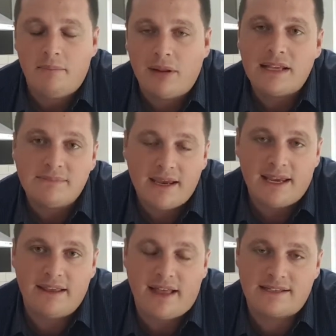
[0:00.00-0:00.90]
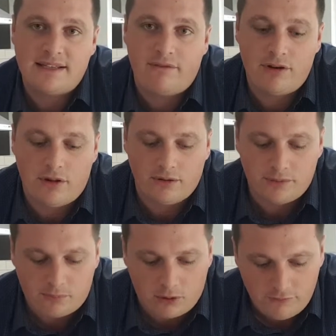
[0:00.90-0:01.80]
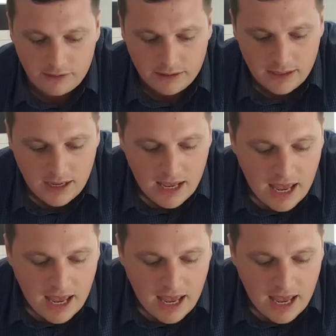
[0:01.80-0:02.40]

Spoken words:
plus making that $7 profit.